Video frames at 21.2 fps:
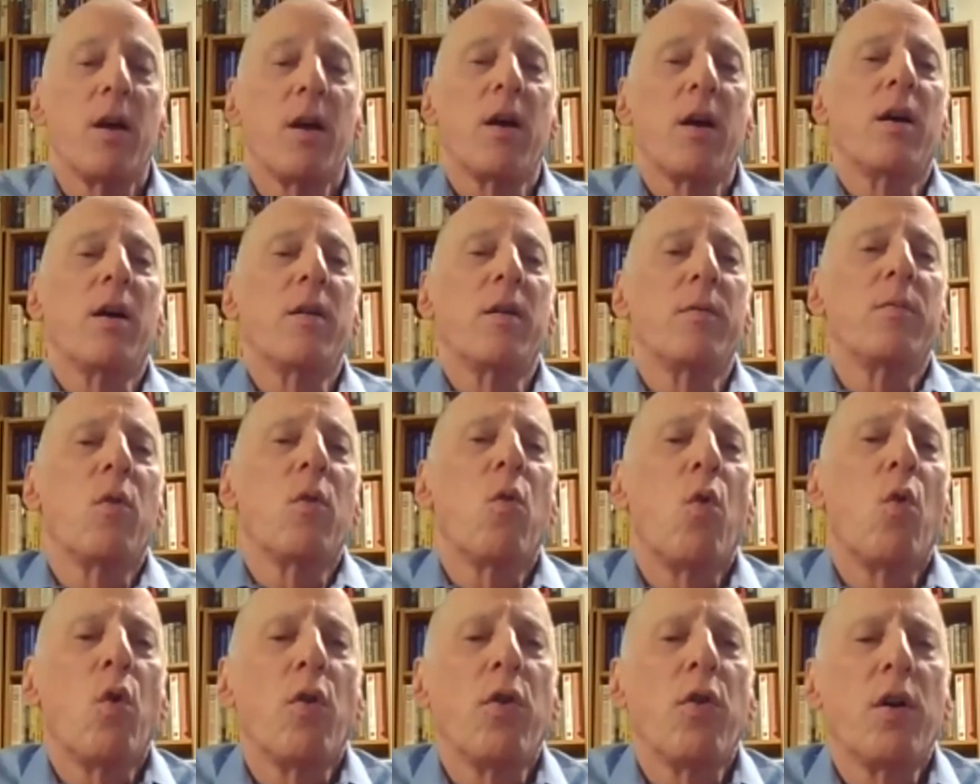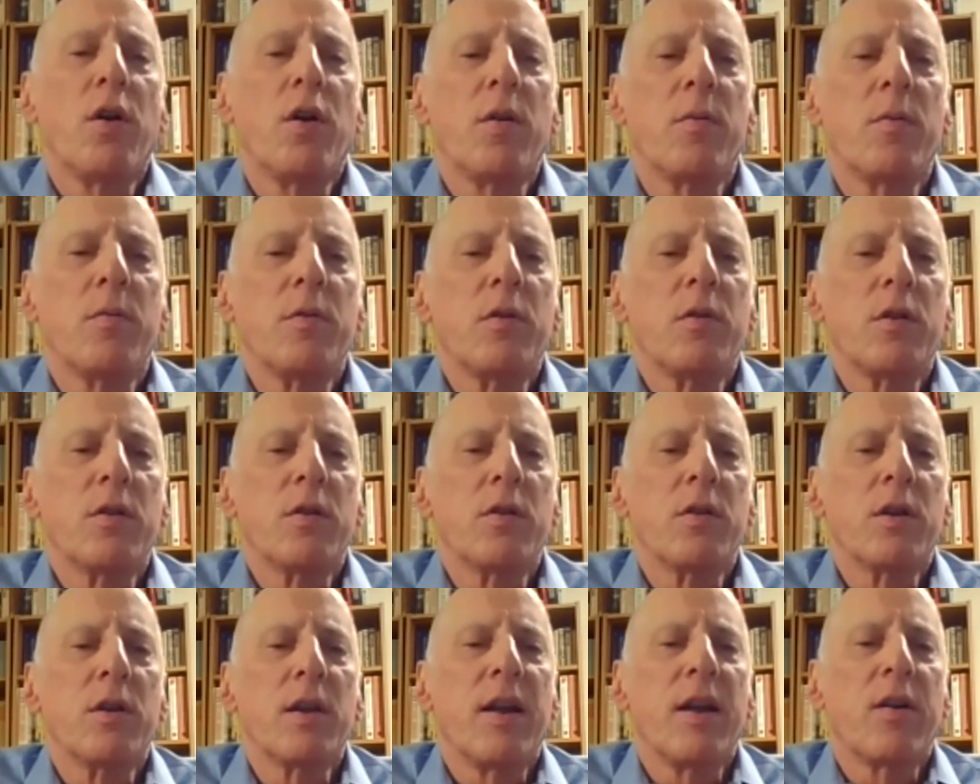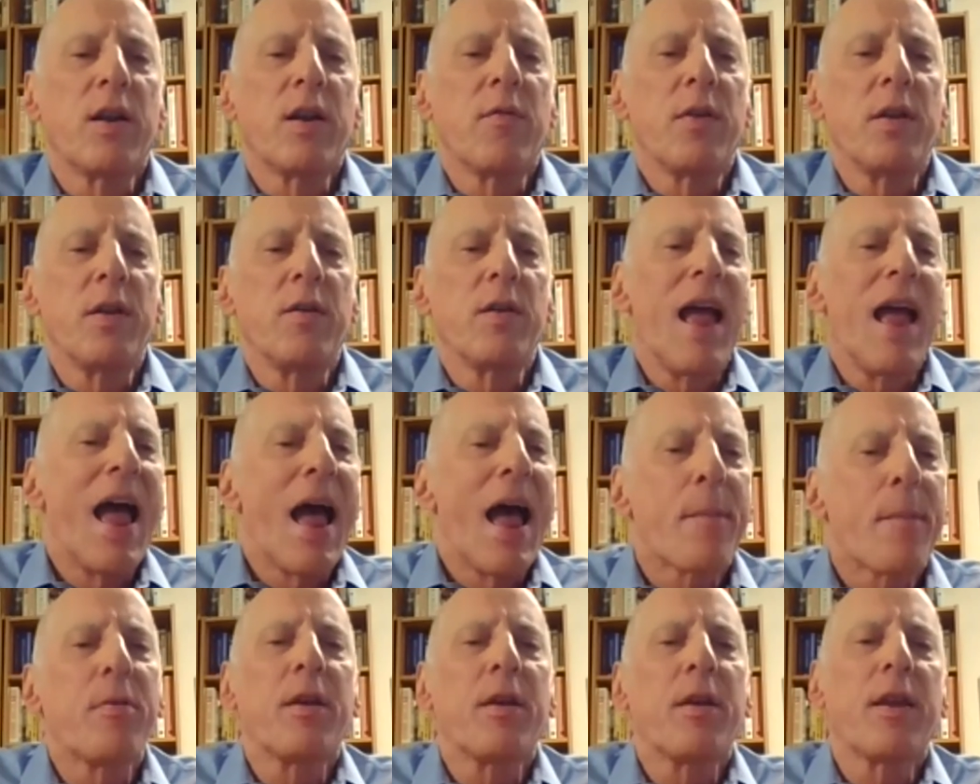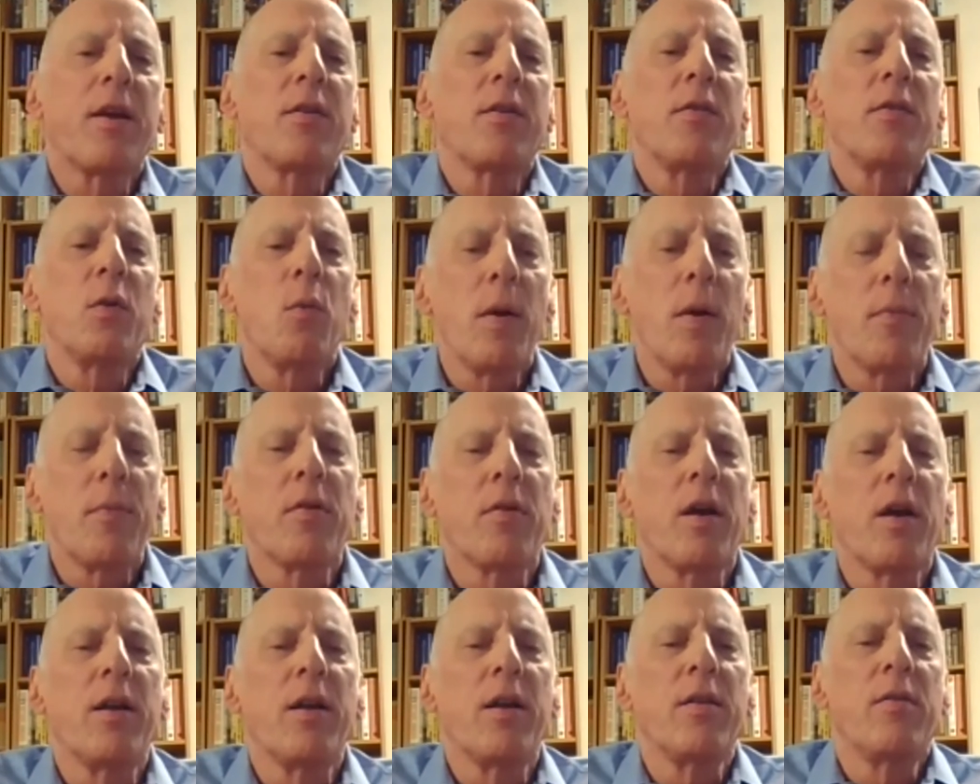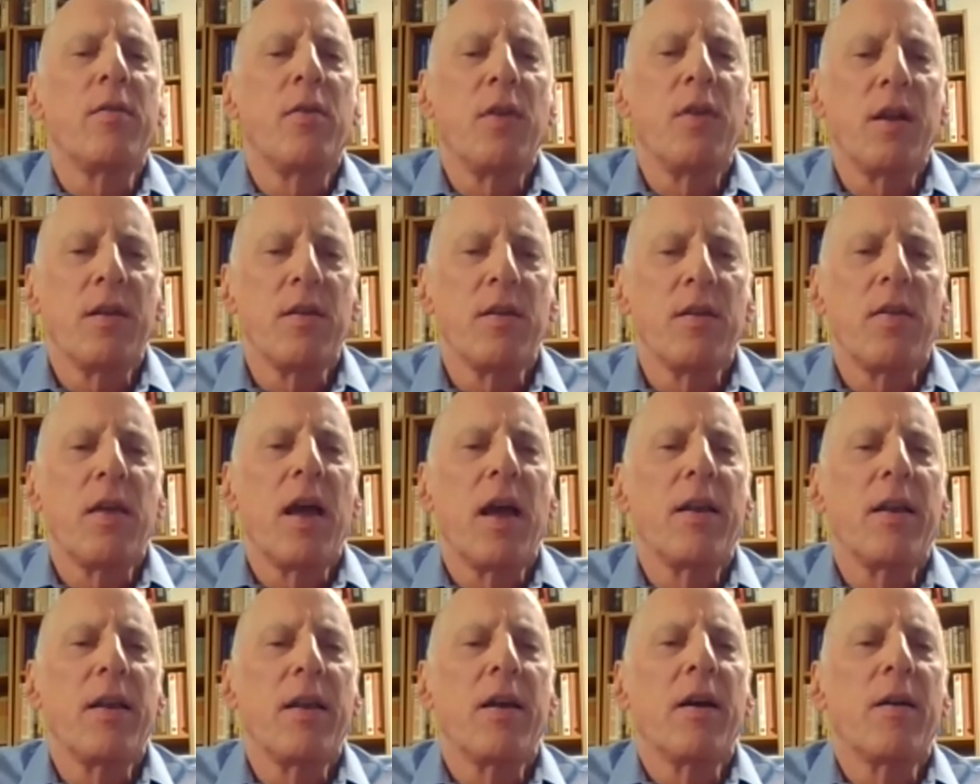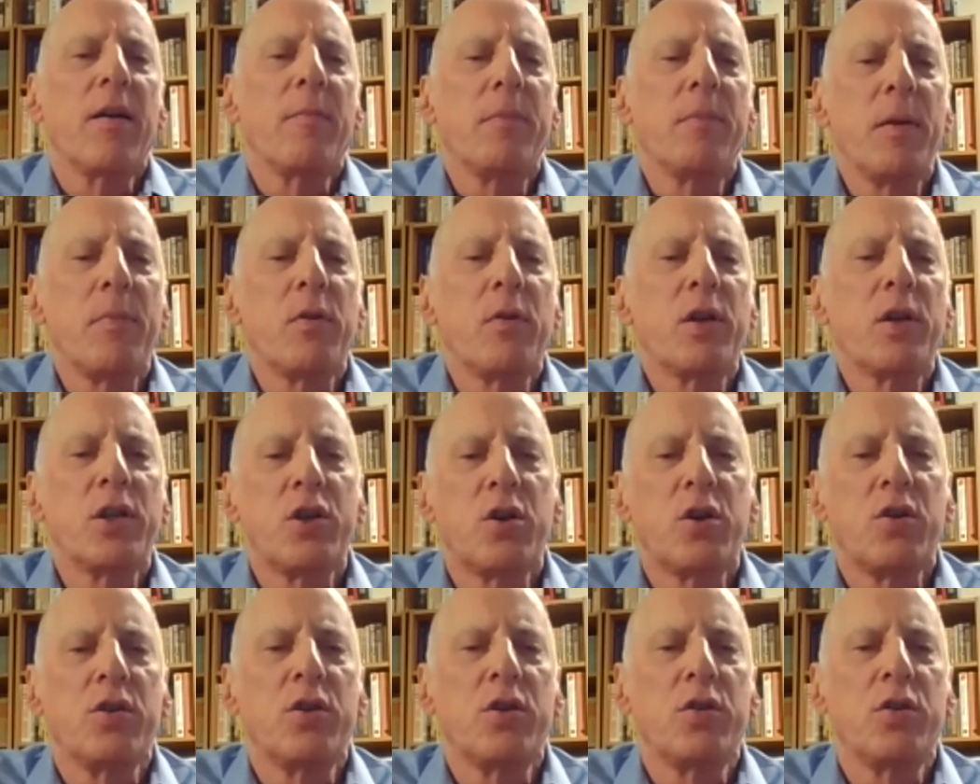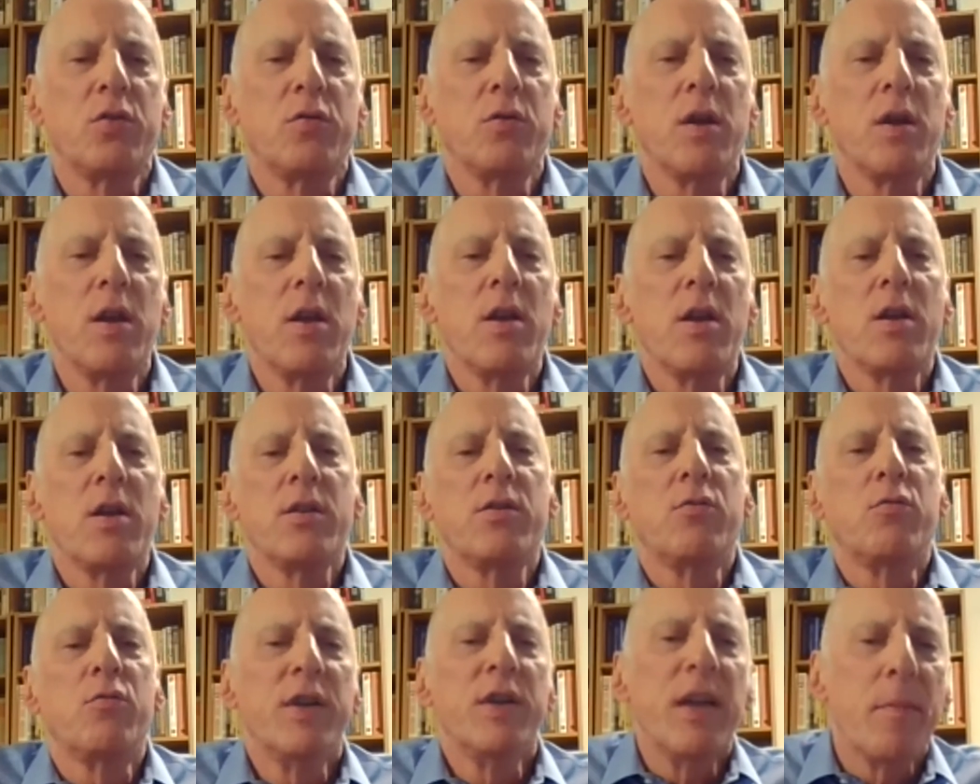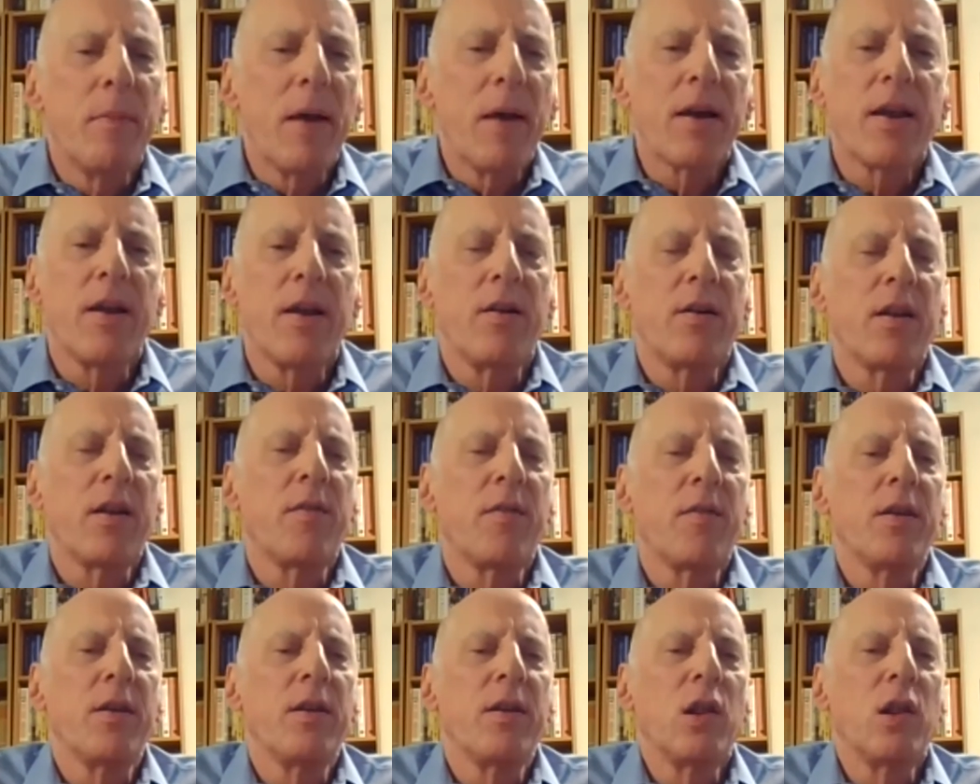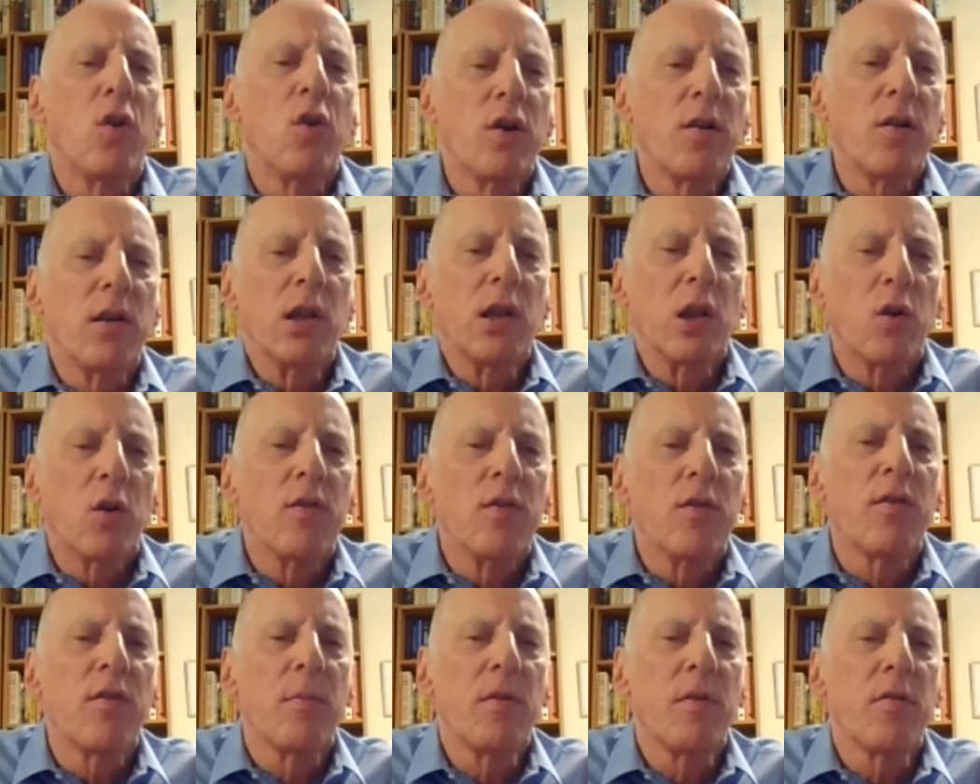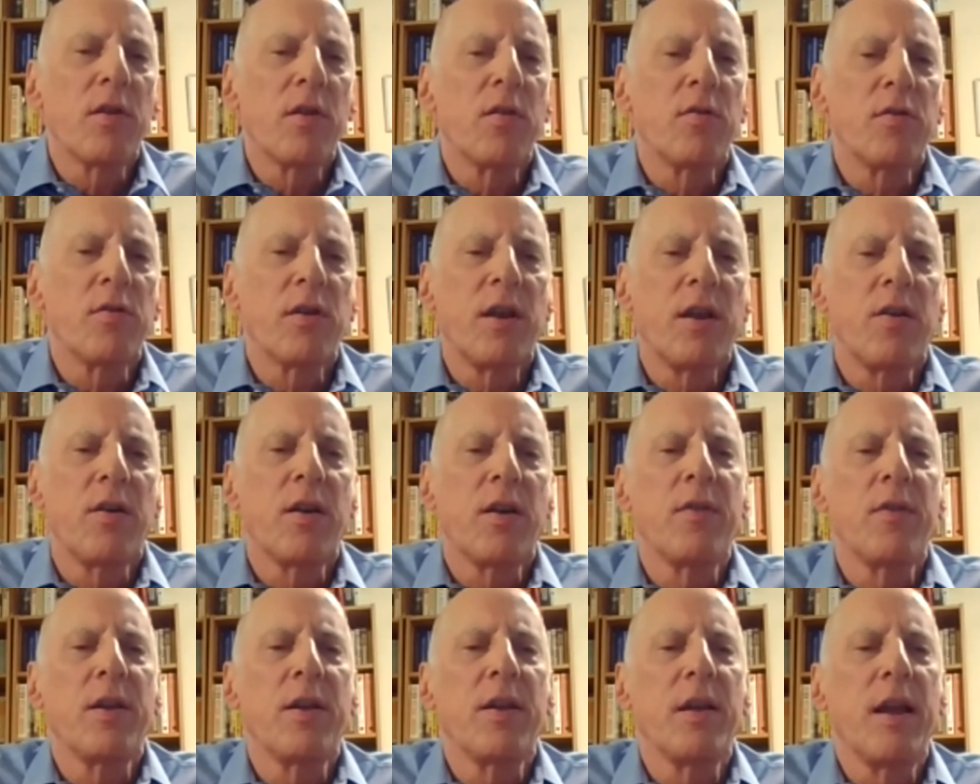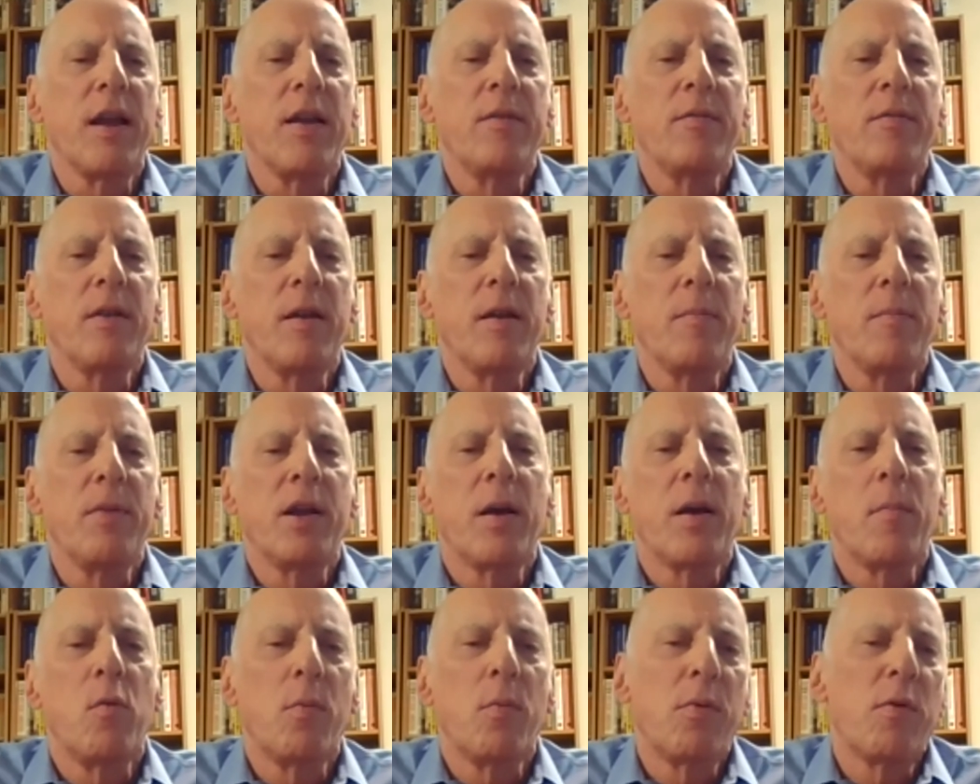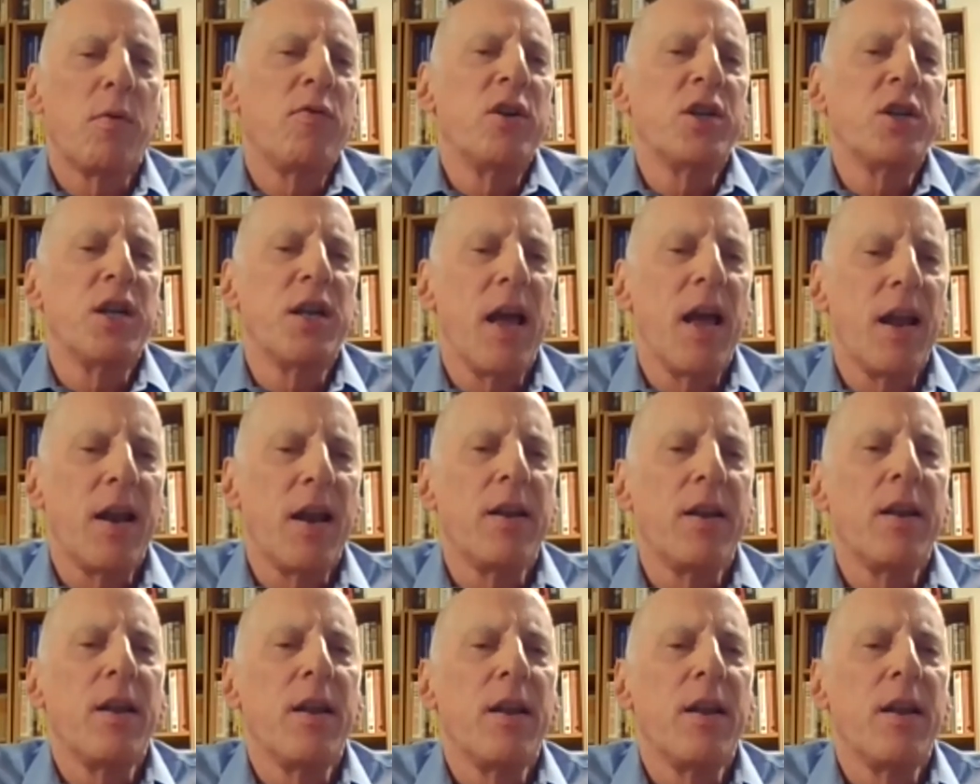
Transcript: all the caregiving apps, the caregiving websites, things that people can turn to read about caregiving and learn some of the skills of caregiving and become more proficient at it.